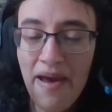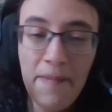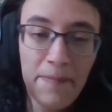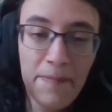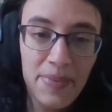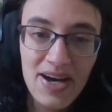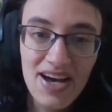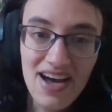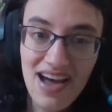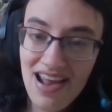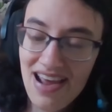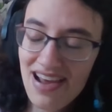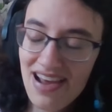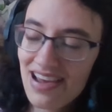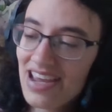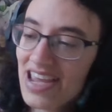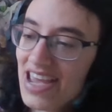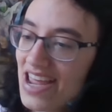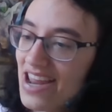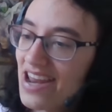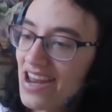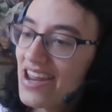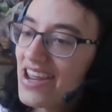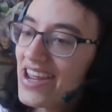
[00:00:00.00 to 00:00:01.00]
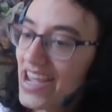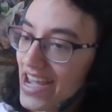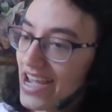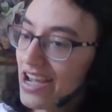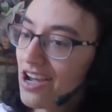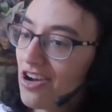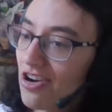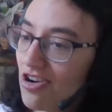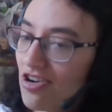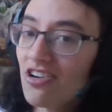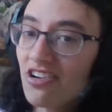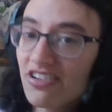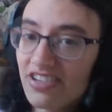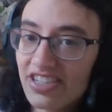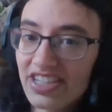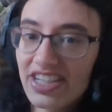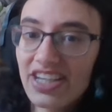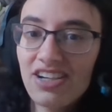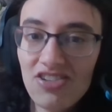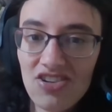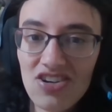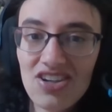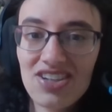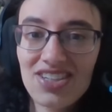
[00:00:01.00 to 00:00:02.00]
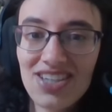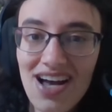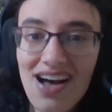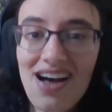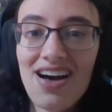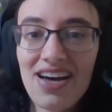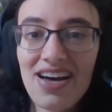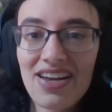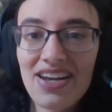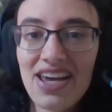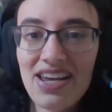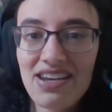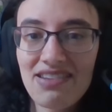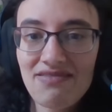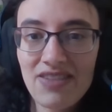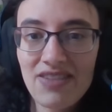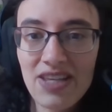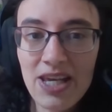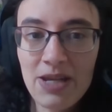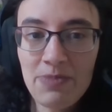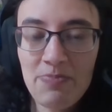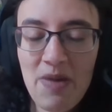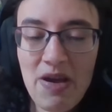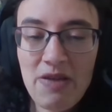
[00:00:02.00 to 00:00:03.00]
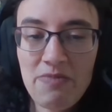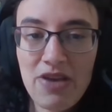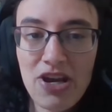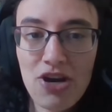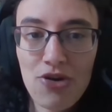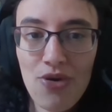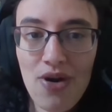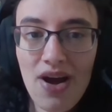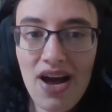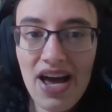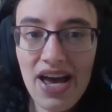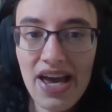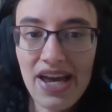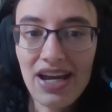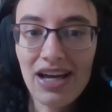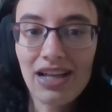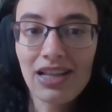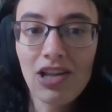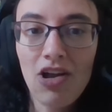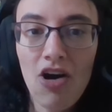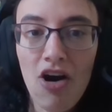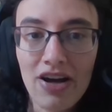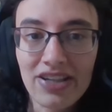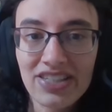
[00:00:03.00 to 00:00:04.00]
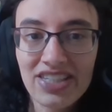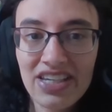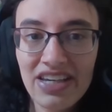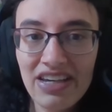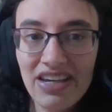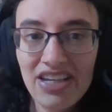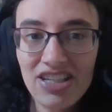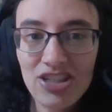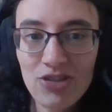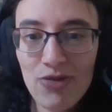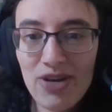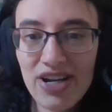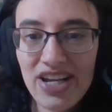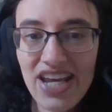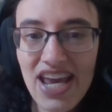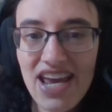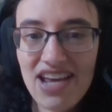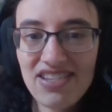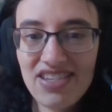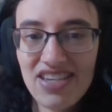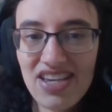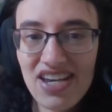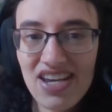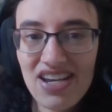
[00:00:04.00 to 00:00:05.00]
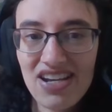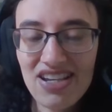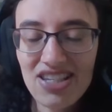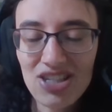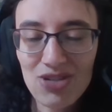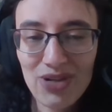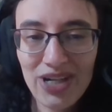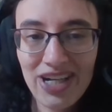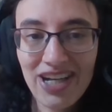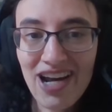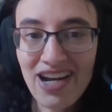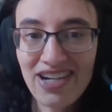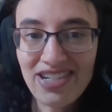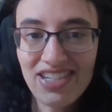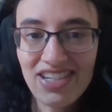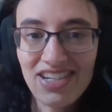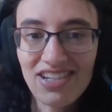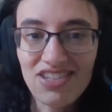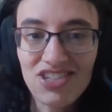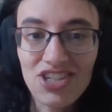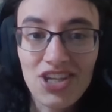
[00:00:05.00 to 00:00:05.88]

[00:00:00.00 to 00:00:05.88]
But it cooked hard, and it made me cry a lot in 2018 and 2019.